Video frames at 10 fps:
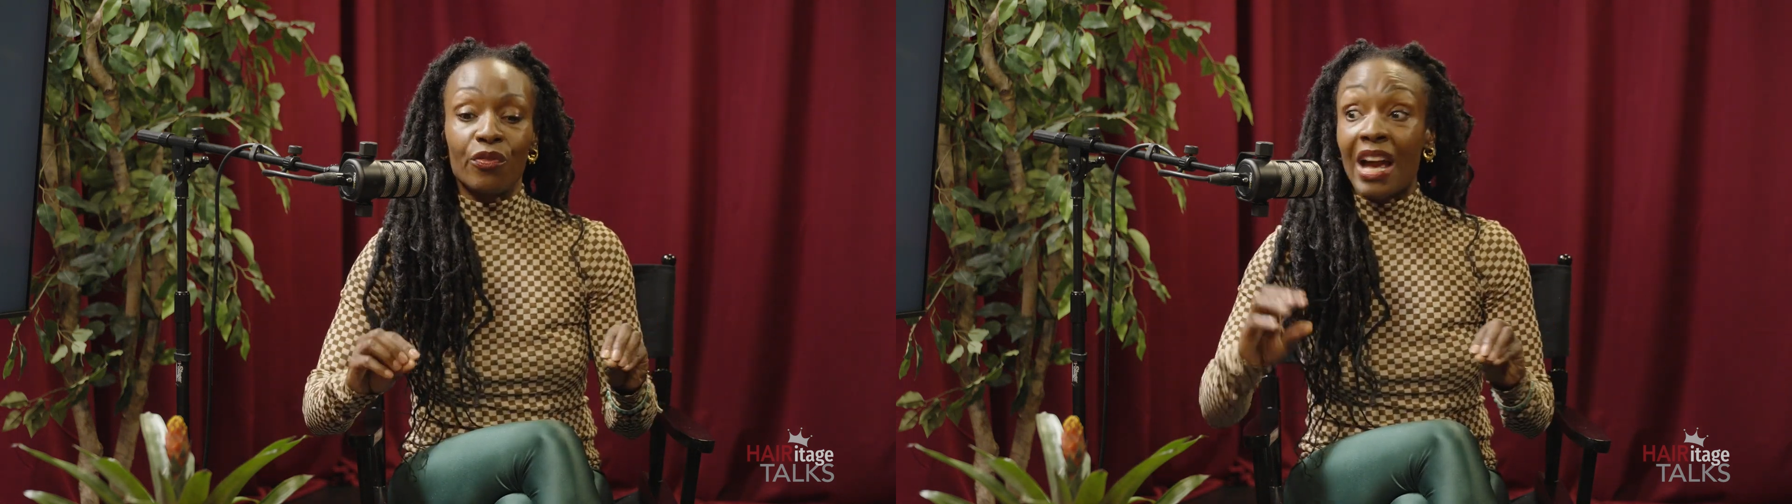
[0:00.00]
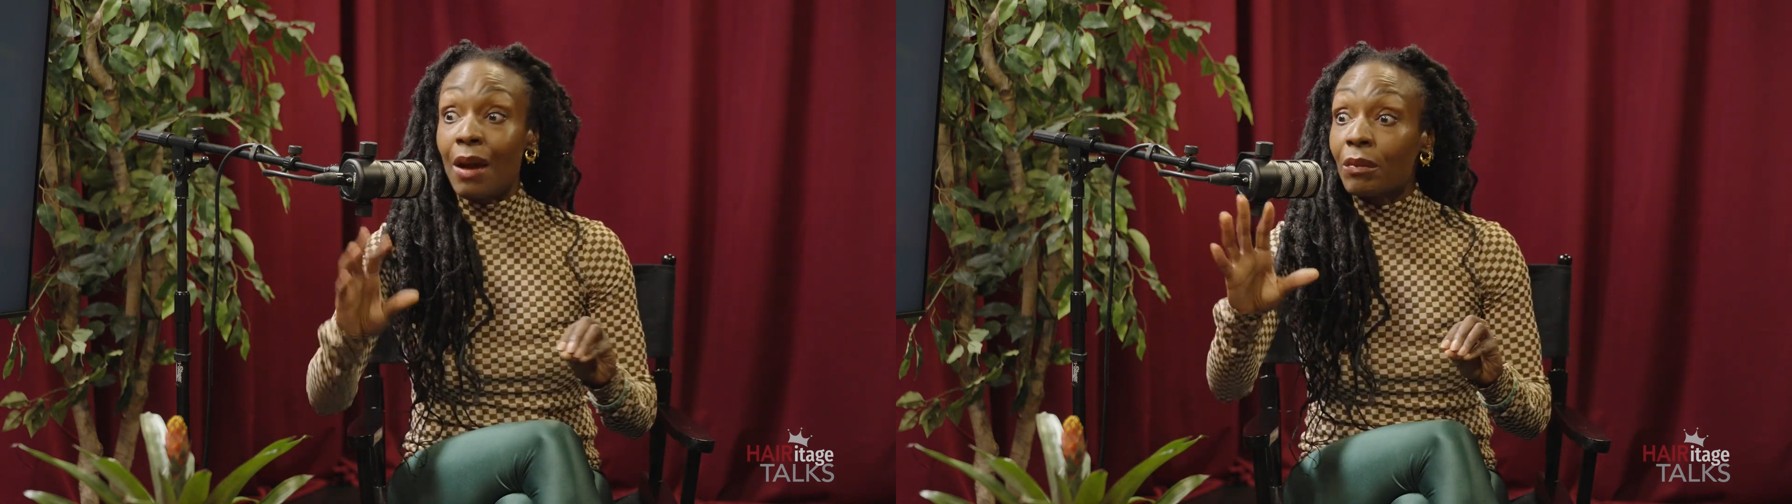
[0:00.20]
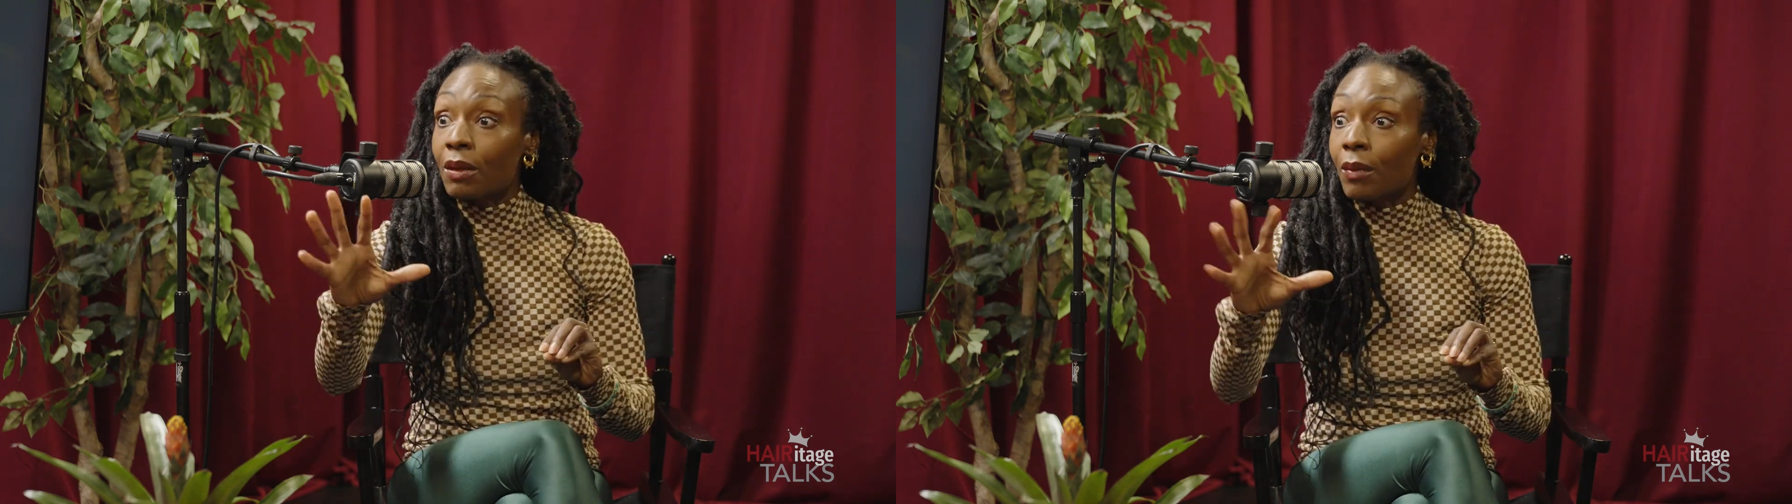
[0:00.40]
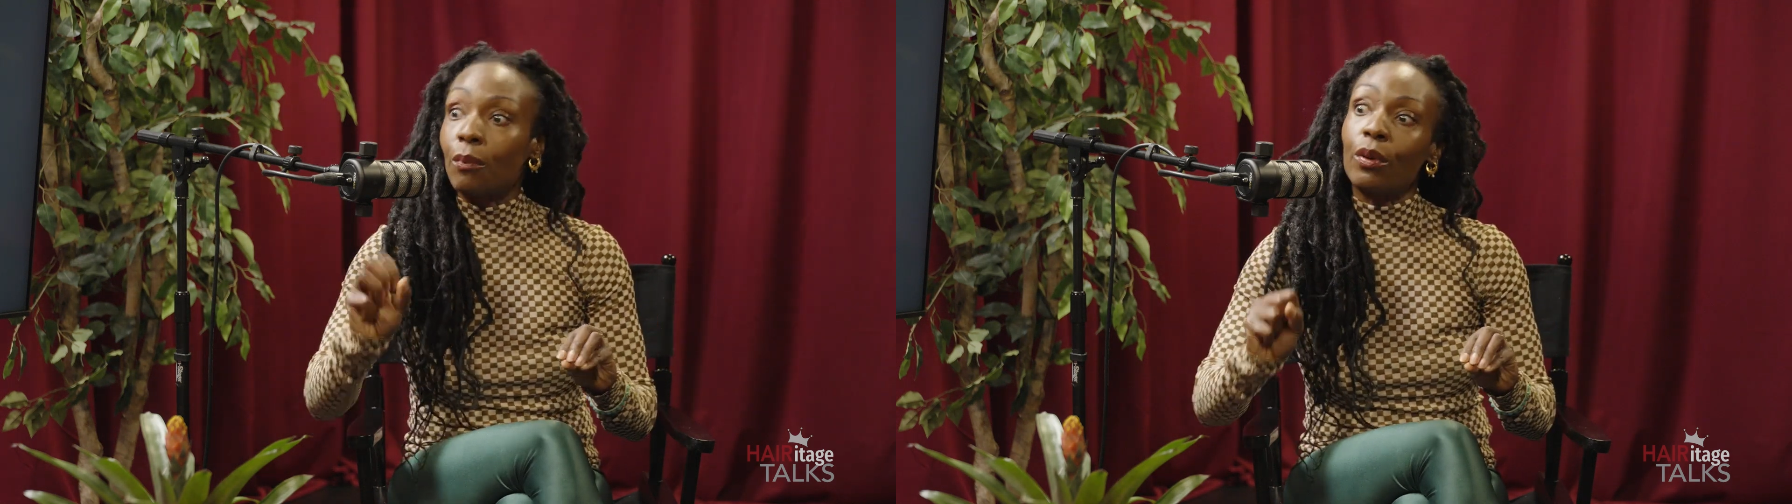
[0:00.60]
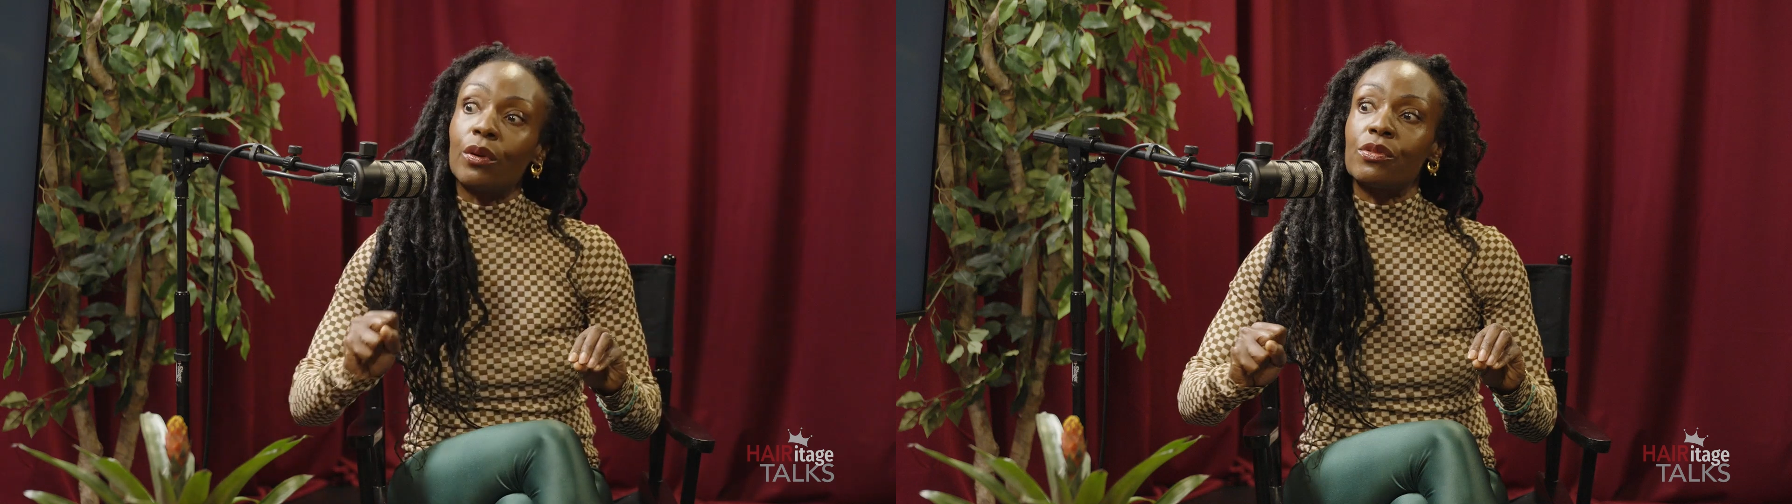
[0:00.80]
family
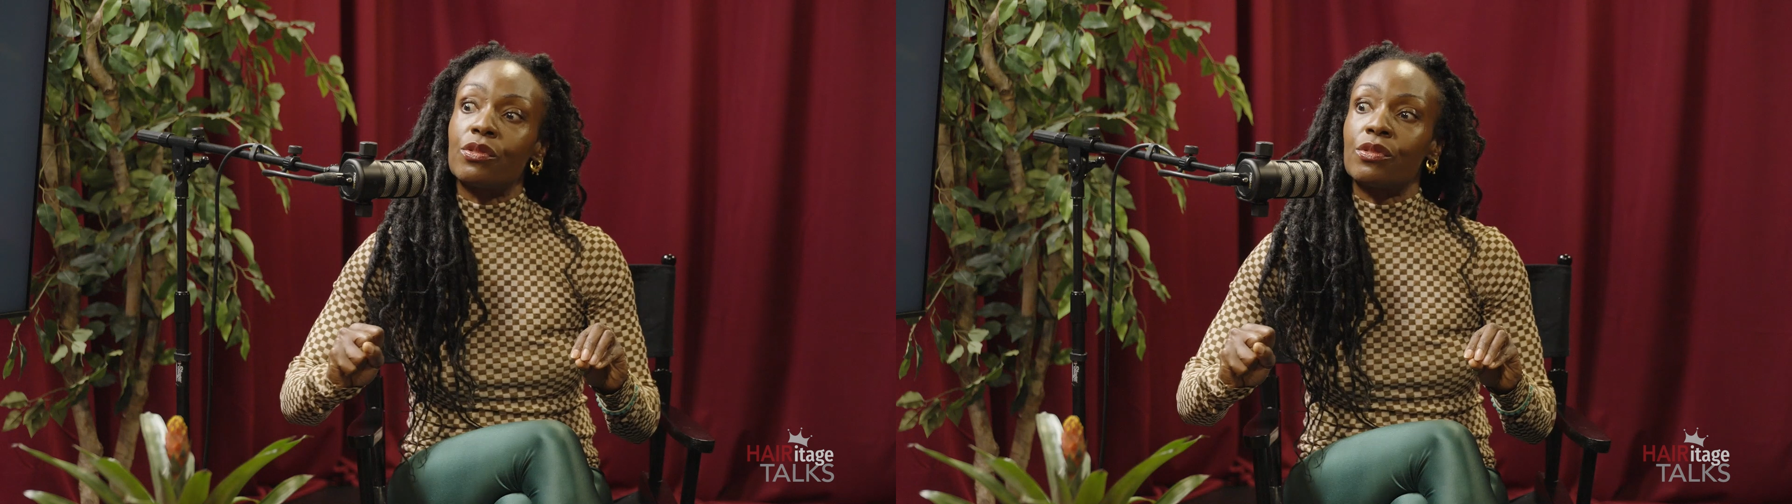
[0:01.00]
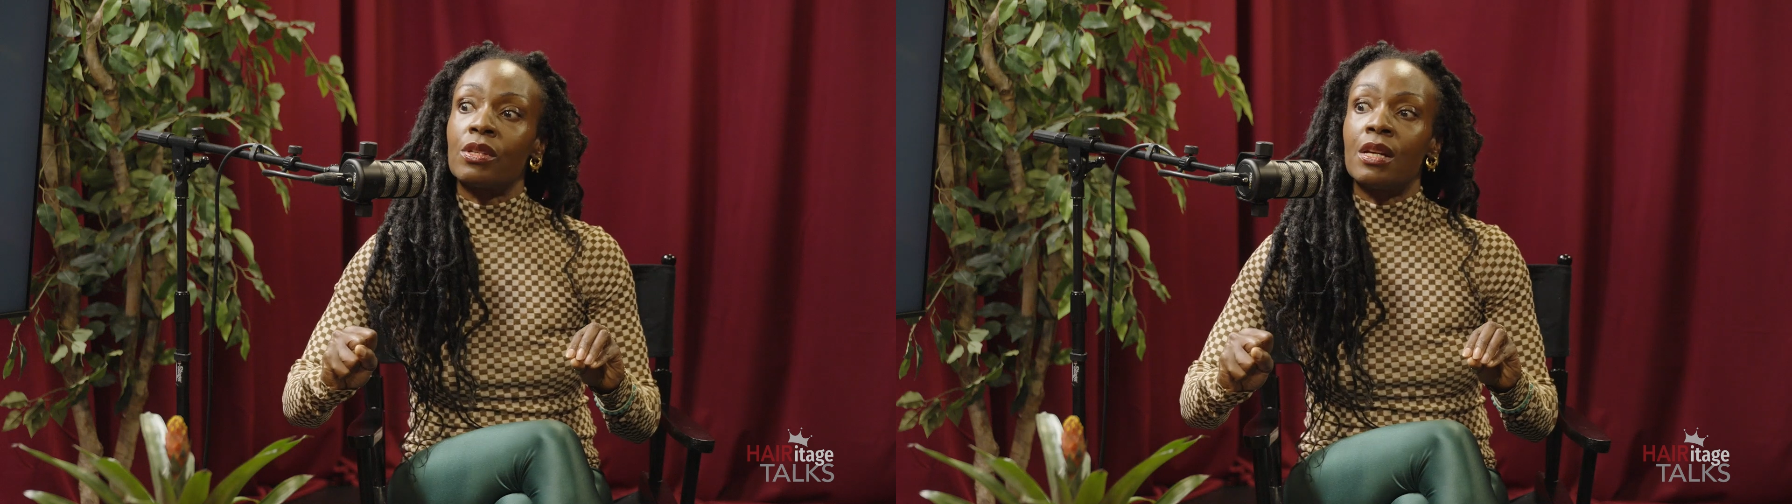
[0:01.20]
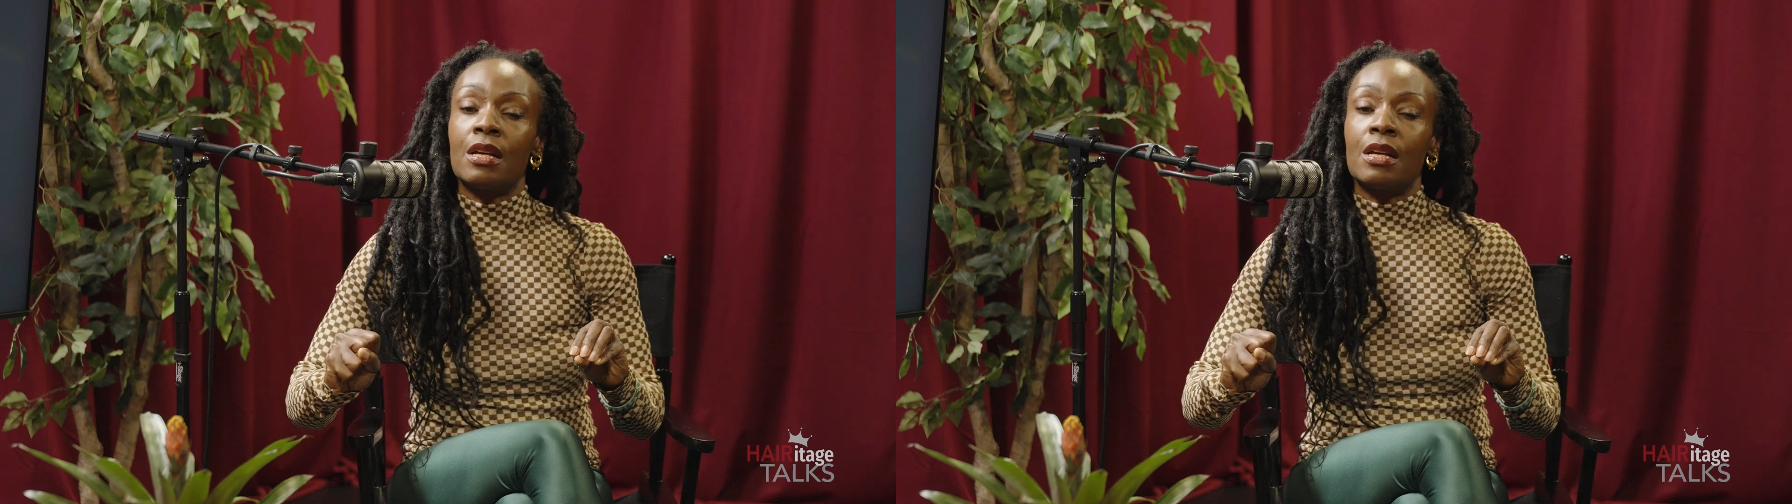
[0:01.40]
members.